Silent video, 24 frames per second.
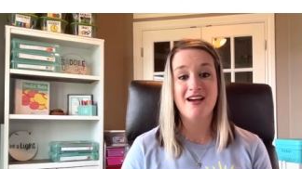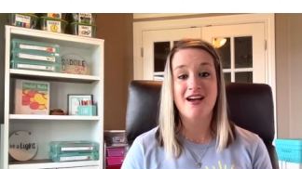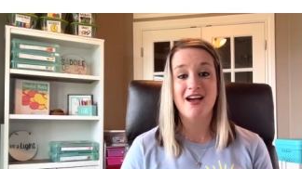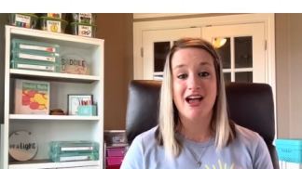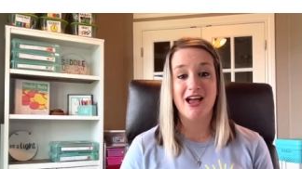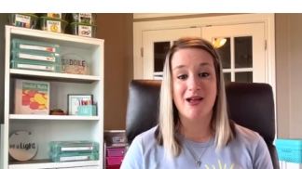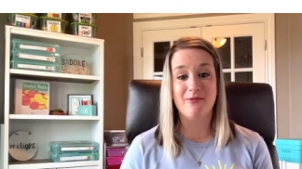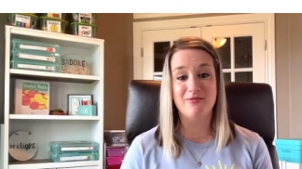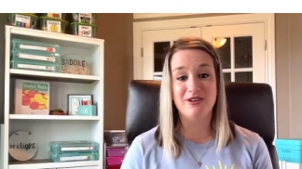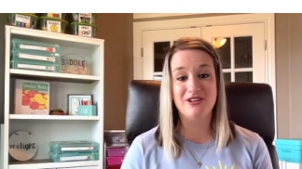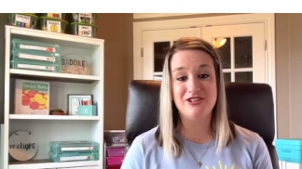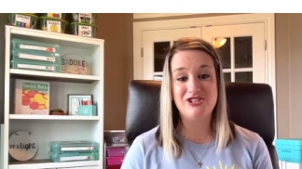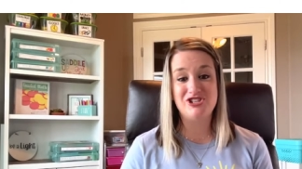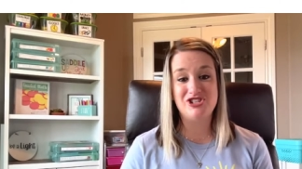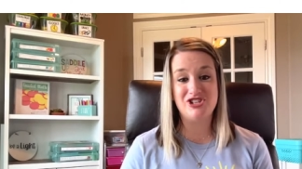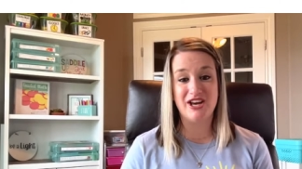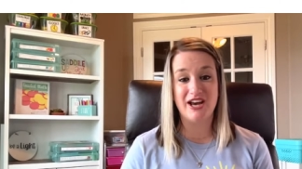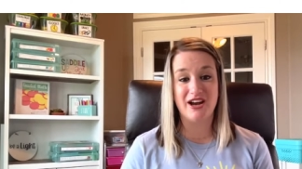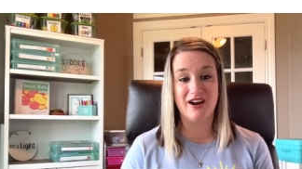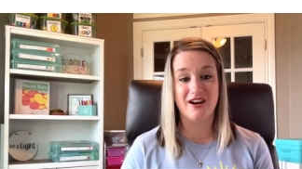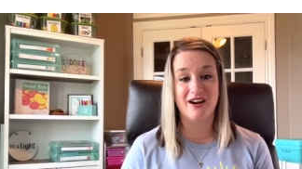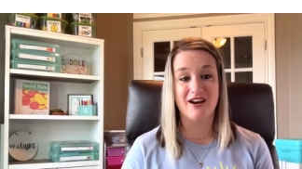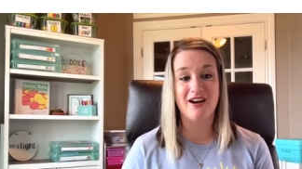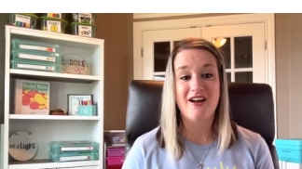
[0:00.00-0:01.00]
I'm going to
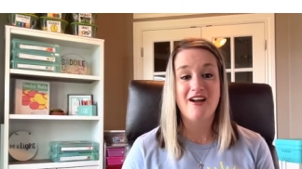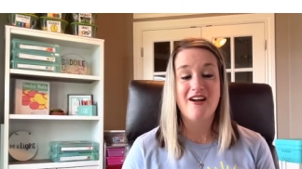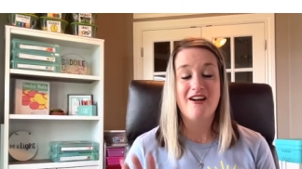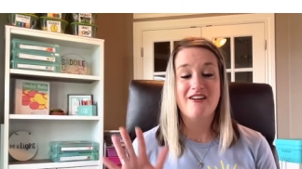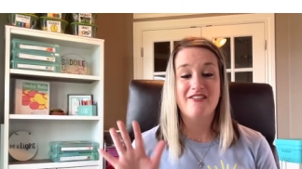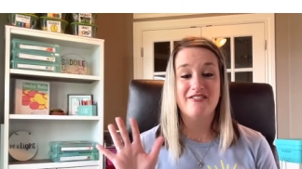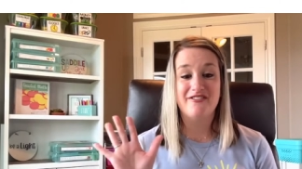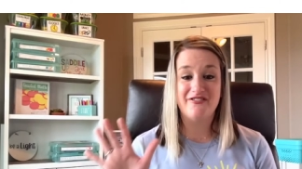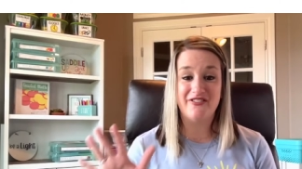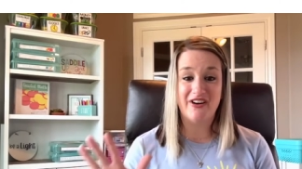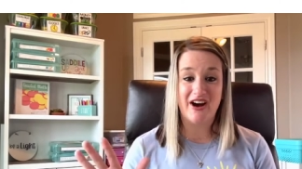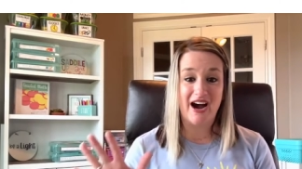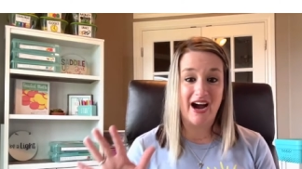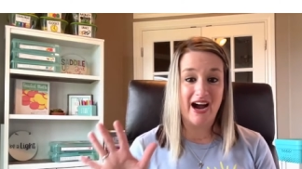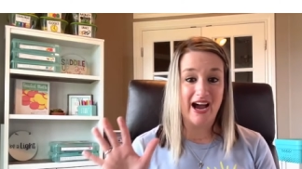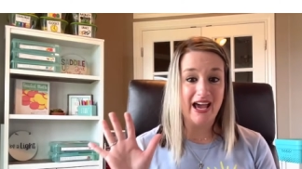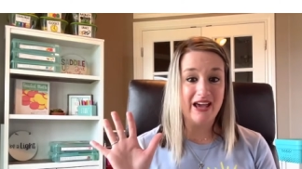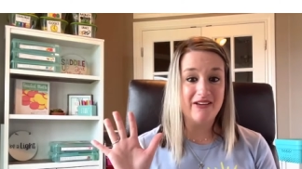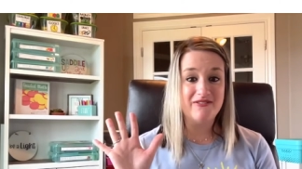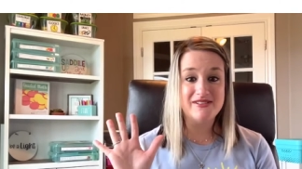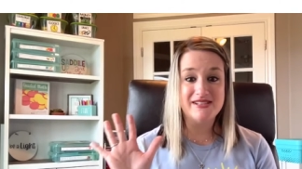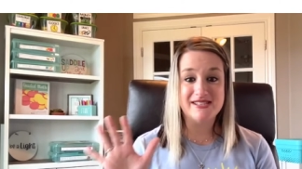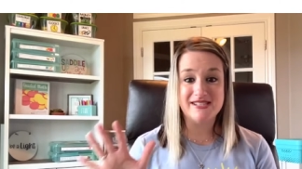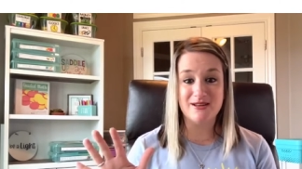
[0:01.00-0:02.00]
share
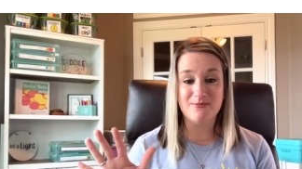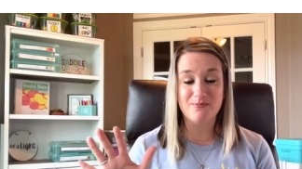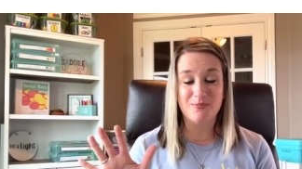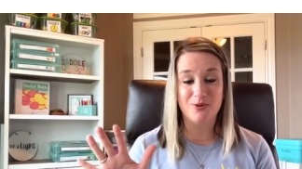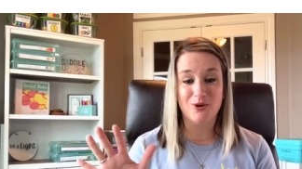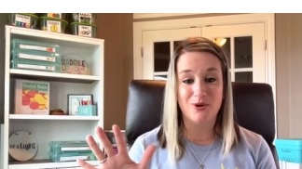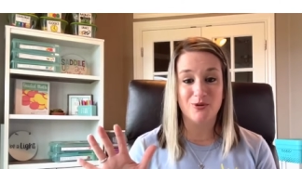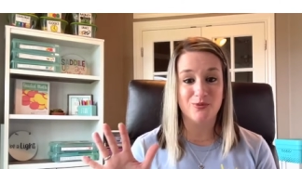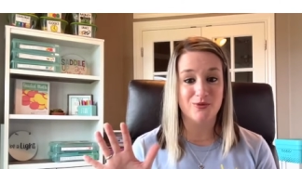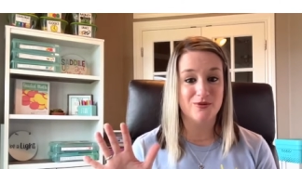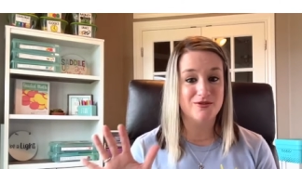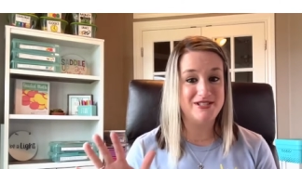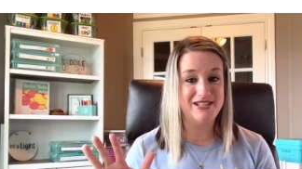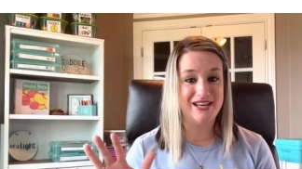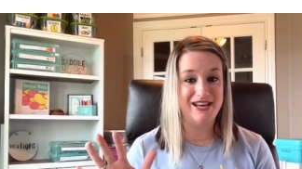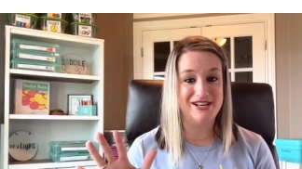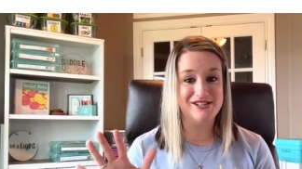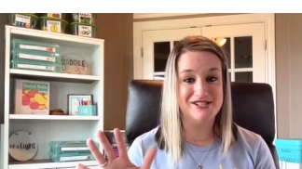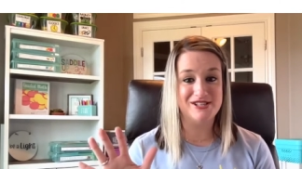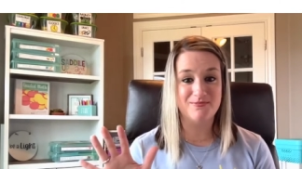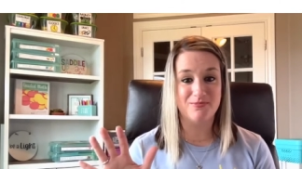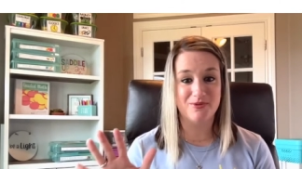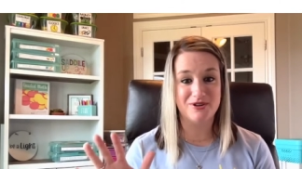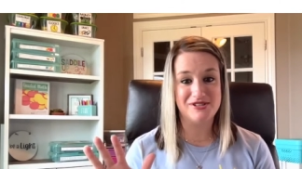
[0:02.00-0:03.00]
five simple routines
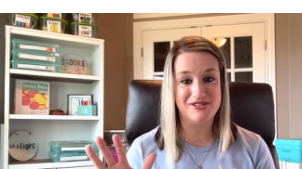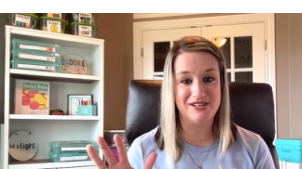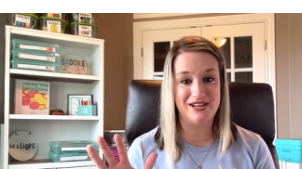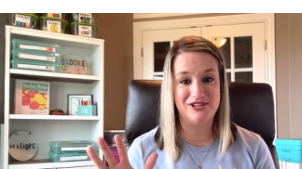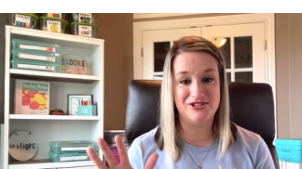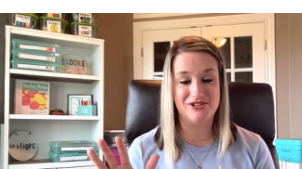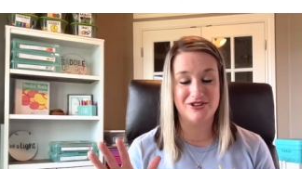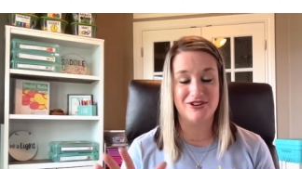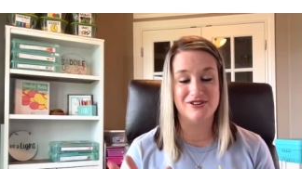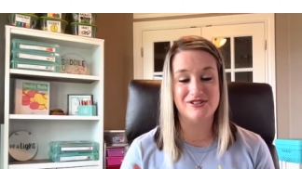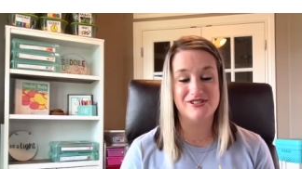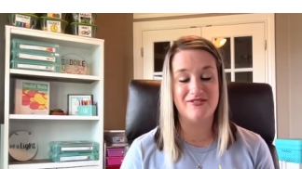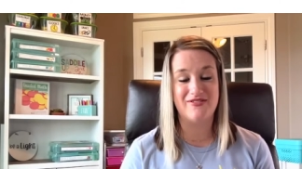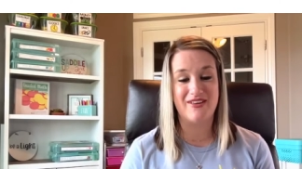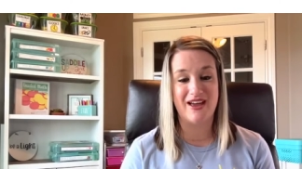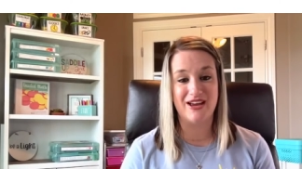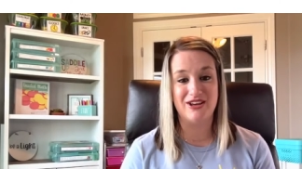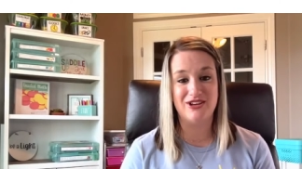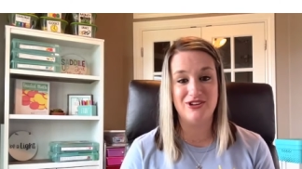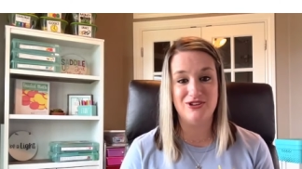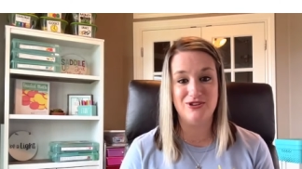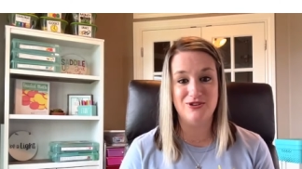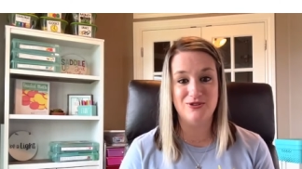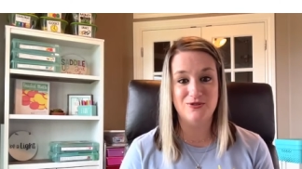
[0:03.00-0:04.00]
and procedures
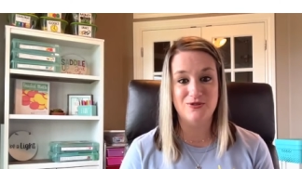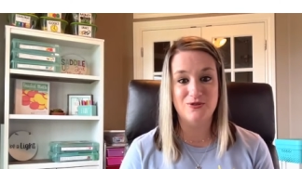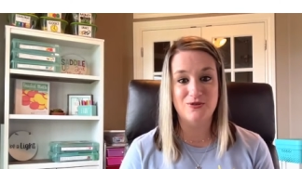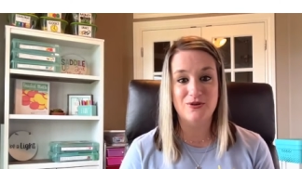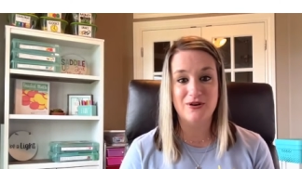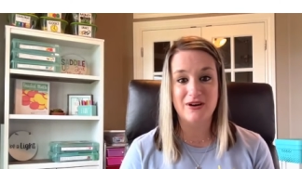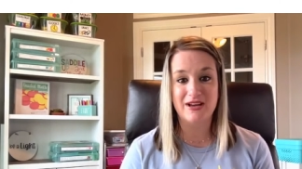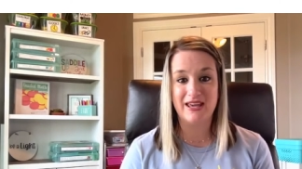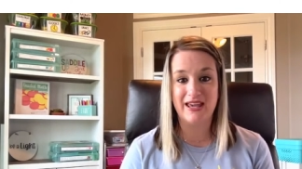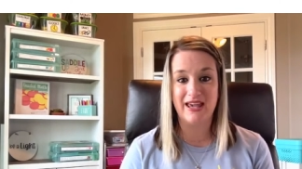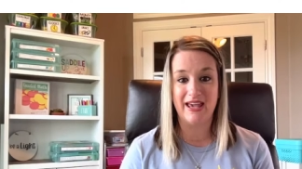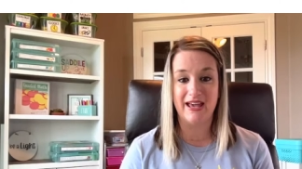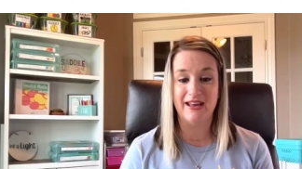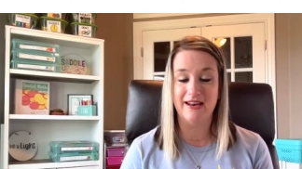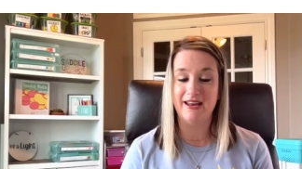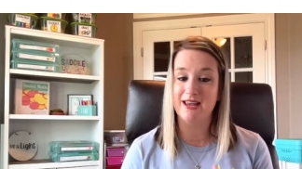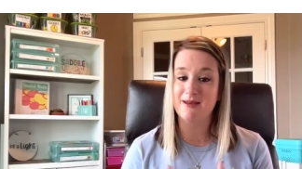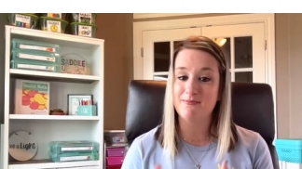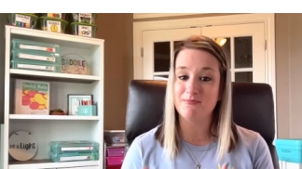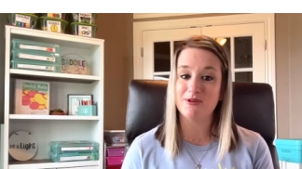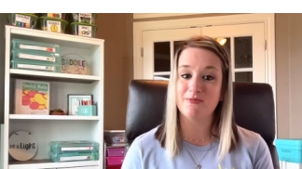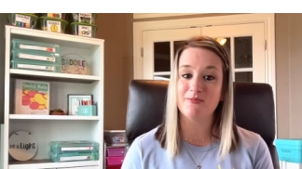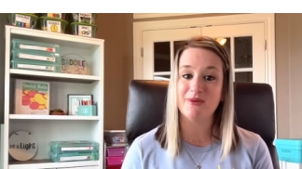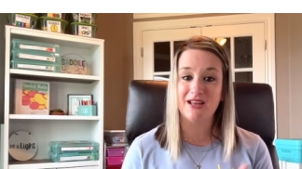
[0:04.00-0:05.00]
that you can
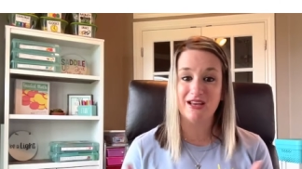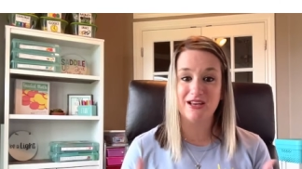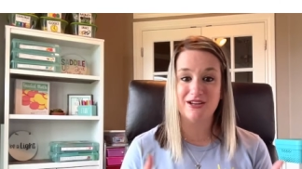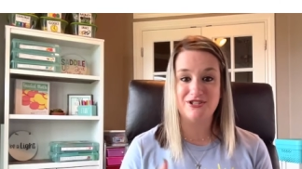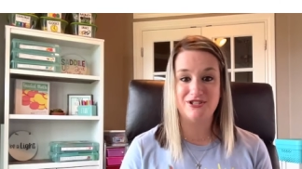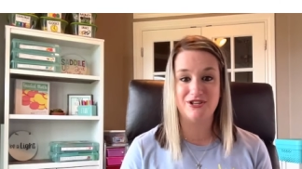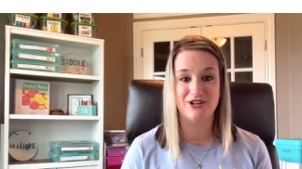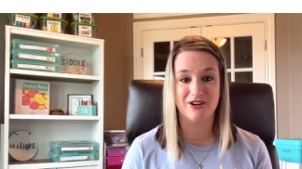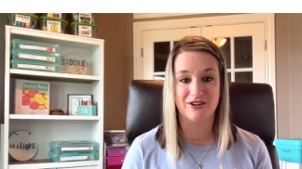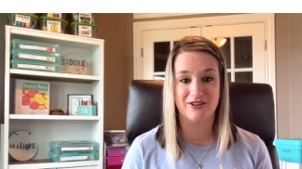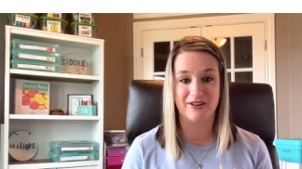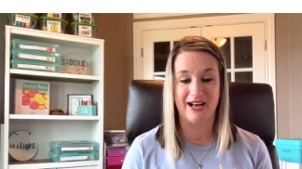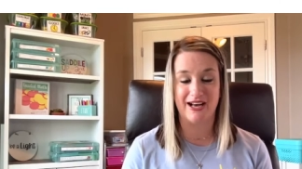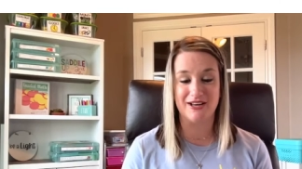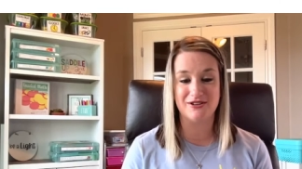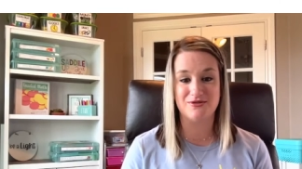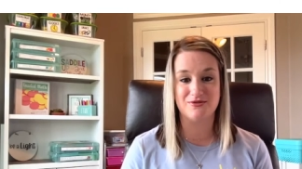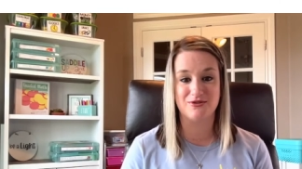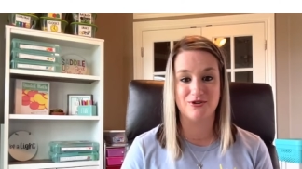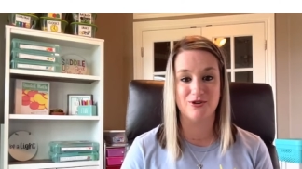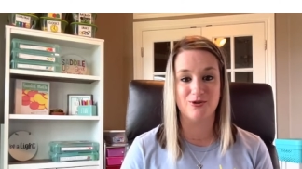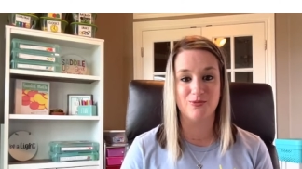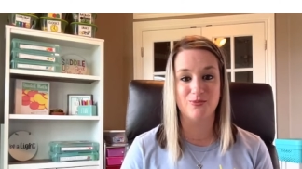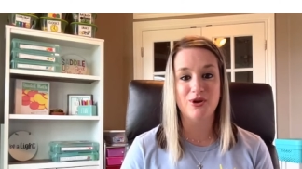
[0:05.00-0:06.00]
implement into your
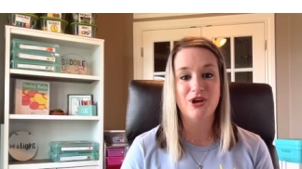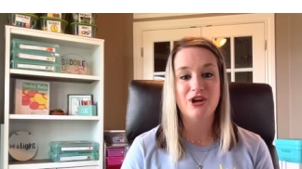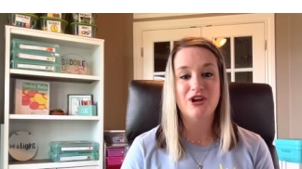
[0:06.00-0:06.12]
classroom